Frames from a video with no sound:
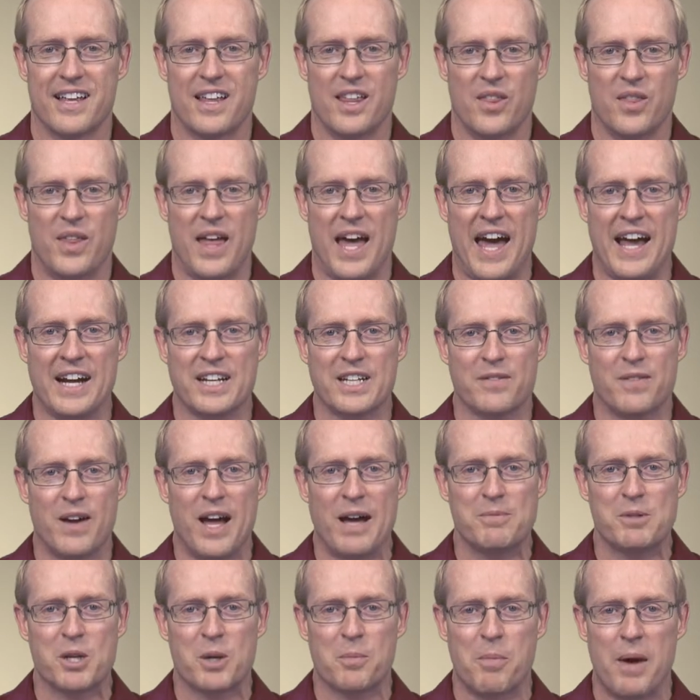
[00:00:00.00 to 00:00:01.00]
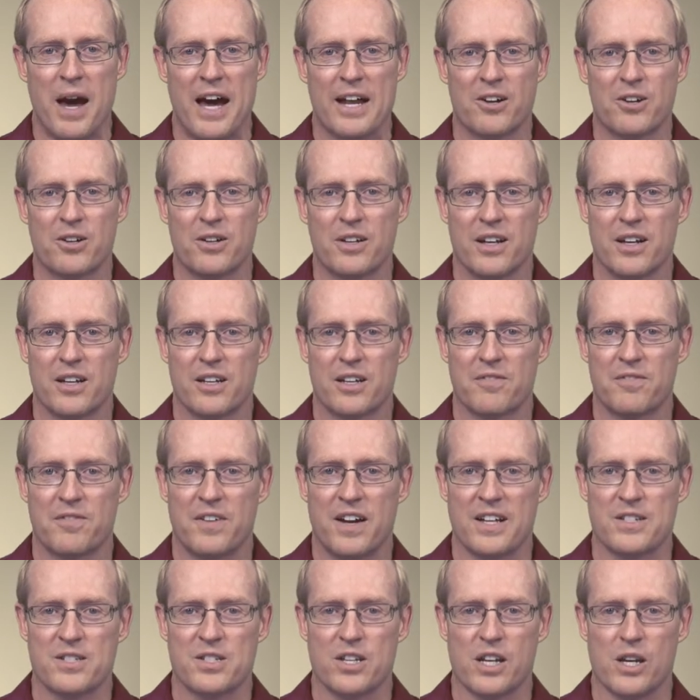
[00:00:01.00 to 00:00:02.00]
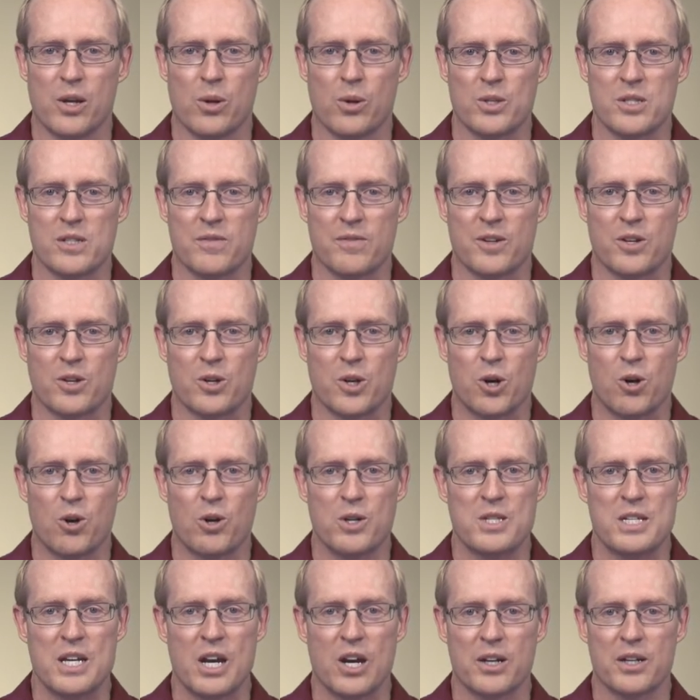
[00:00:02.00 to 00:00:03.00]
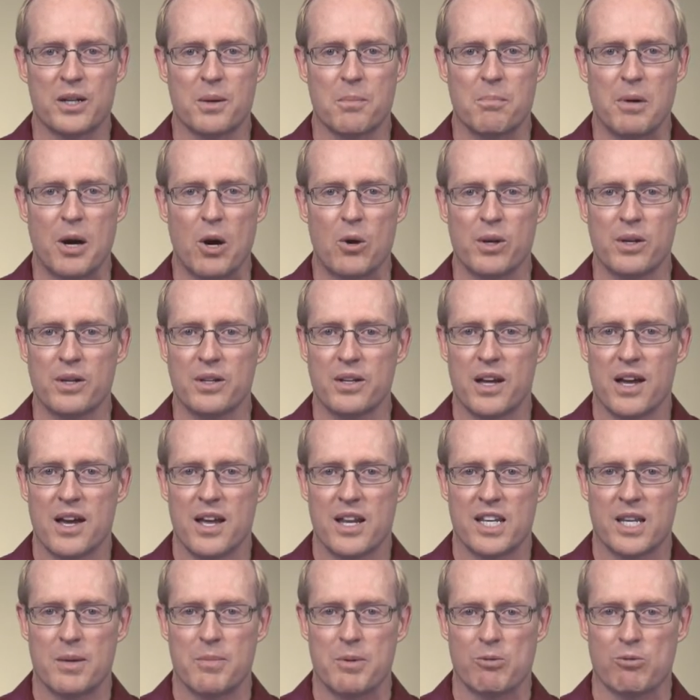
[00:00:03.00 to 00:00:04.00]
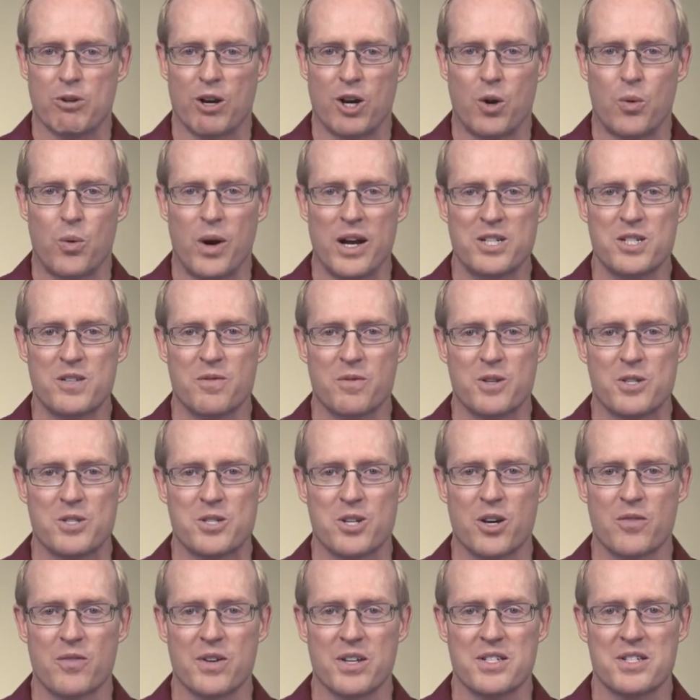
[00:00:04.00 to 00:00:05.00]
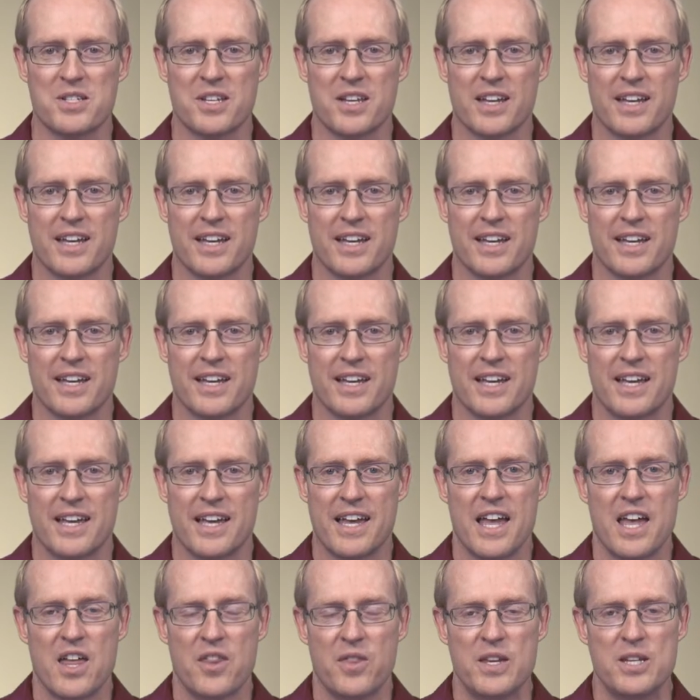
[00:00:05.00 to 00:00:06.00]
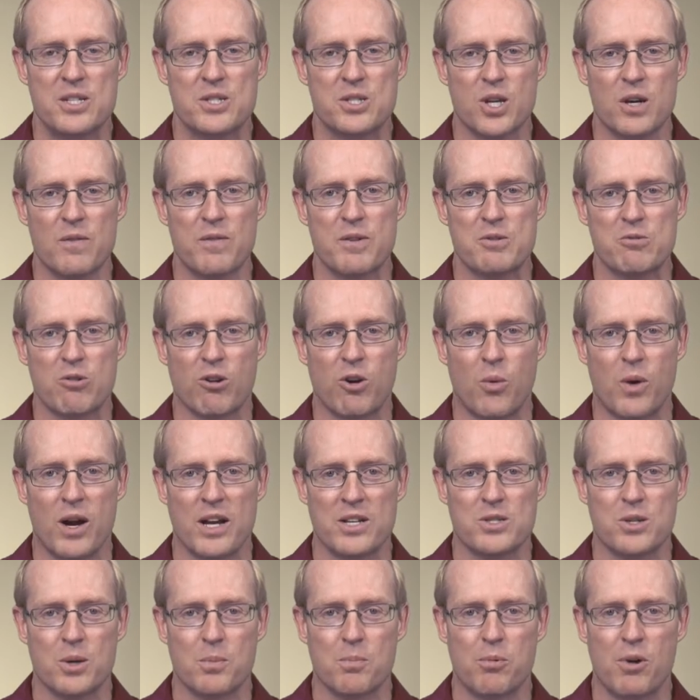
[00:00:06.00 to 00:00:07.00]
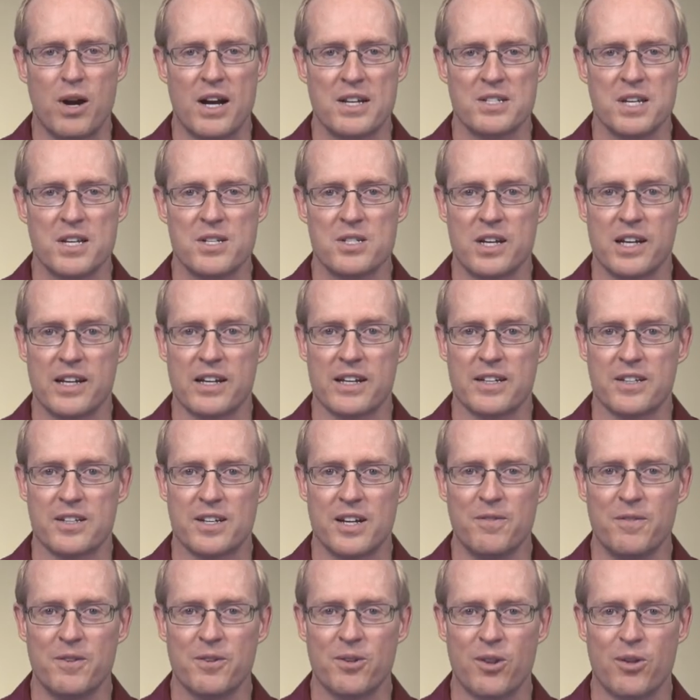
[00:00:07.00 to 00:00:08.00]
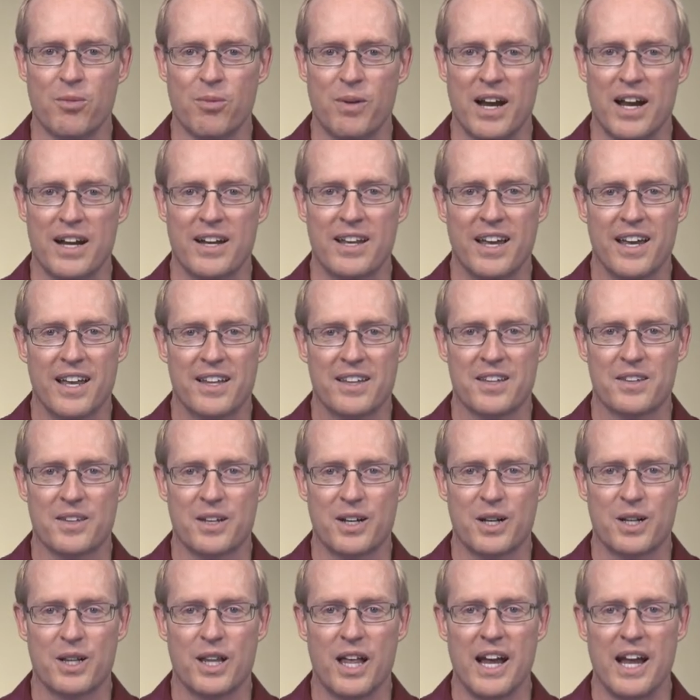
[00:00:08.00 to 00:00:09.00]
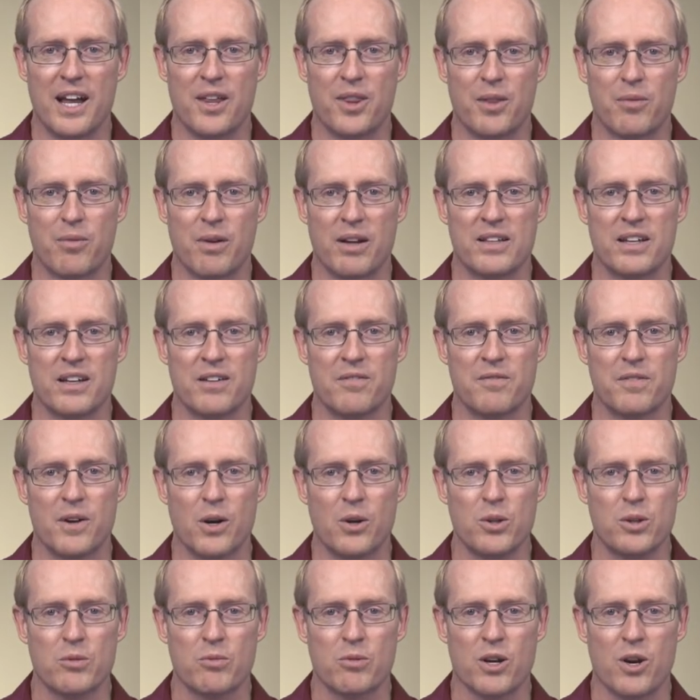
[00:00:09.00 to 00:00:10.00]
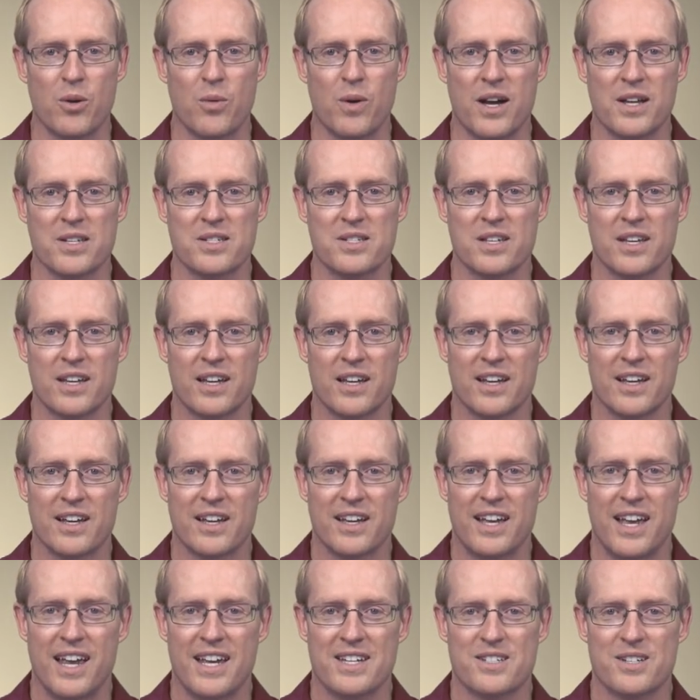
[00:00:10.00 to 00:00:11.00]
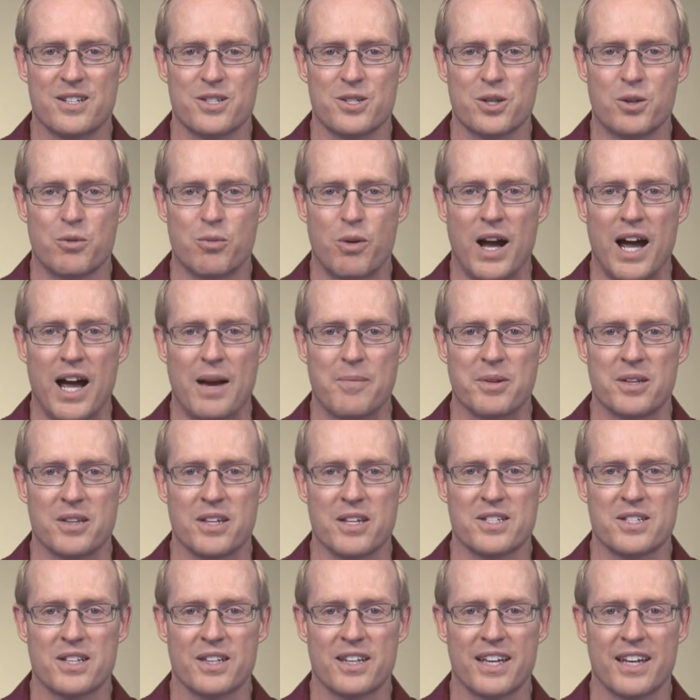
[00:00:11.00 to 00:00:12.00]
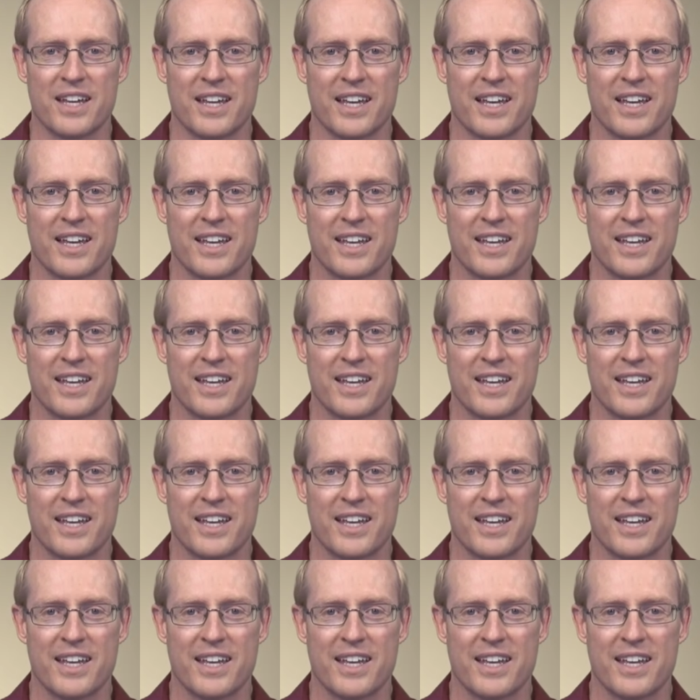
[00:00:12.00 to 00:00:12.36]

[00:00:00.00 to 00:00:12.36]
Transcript: The active object pattern defines the units of concurrency on a component to be requests for service. These service requests are processed in a different thread than the client thread that invoked the requests, as described at this link.